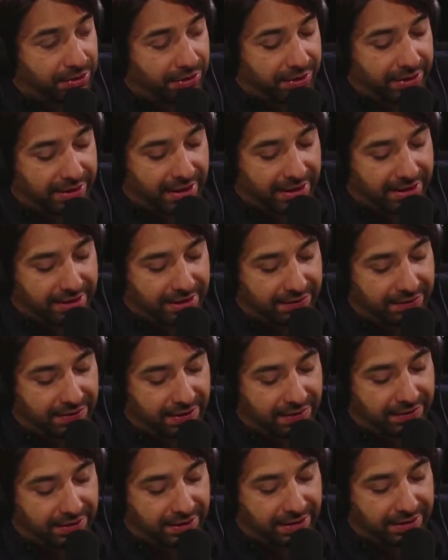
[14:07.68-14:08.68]
during the
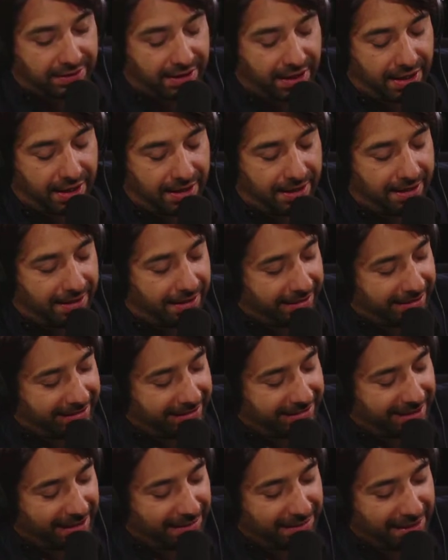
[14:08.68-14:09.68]
1950s. Uh, uh,
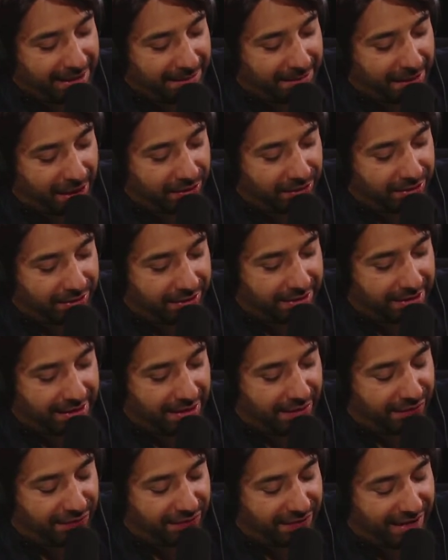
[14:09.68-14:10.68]
tell me about the
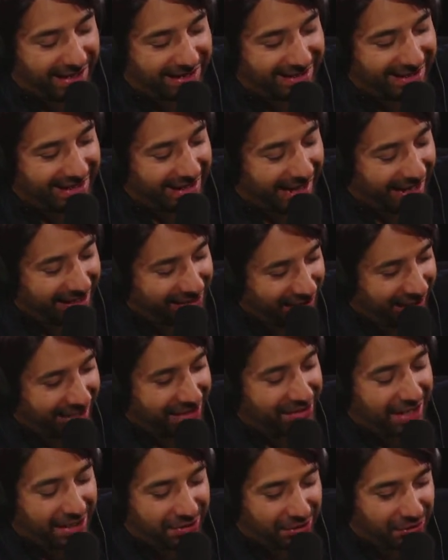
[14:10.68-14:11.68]
effect I actually,
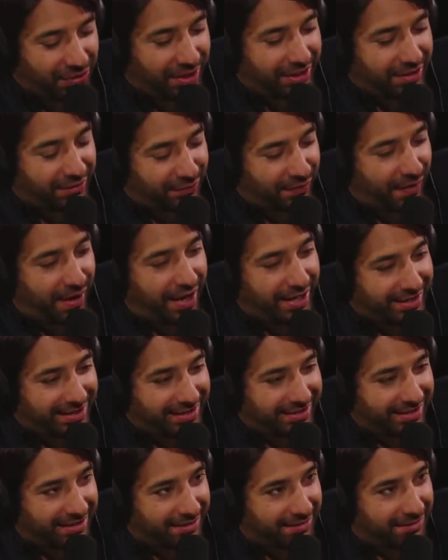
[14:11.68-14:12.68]
tried to find
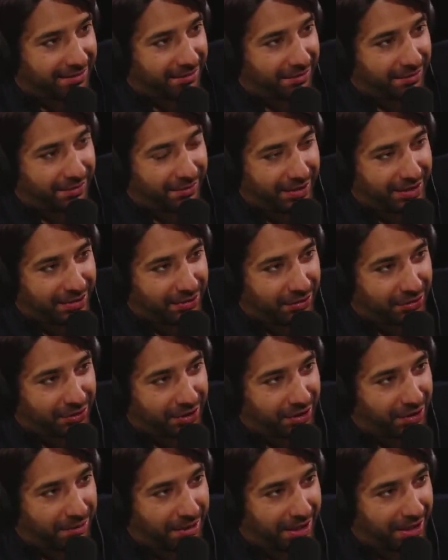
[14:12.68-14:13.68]
this in
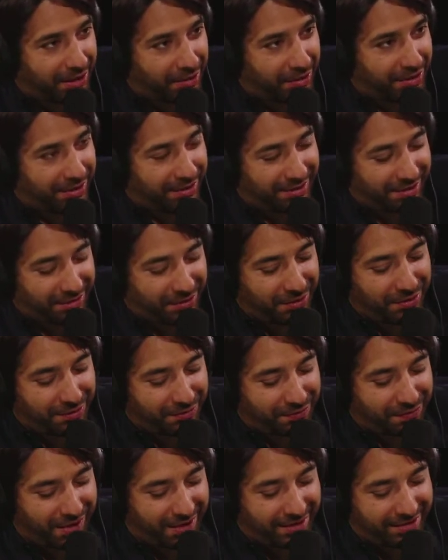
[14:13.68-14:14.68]
researching you and couldn't couldn't
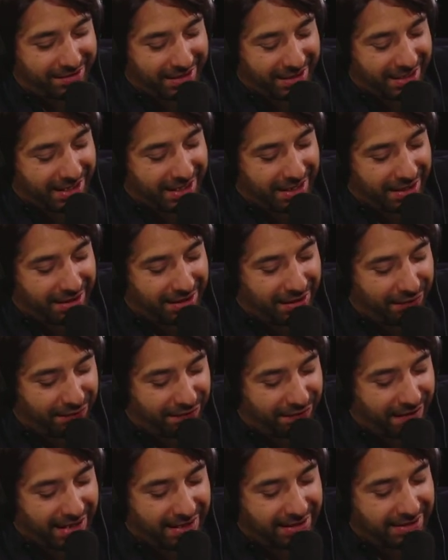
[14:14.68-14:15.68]
find this. The
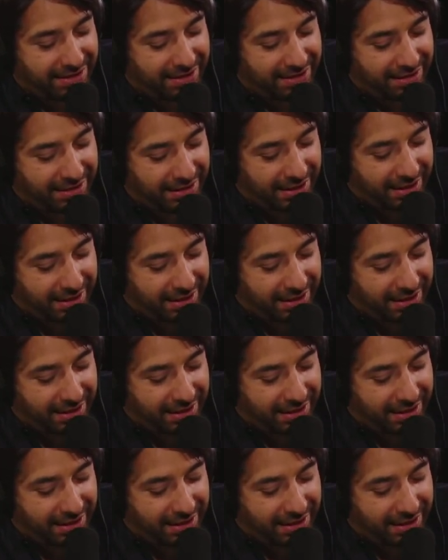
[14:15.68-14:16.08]
effect that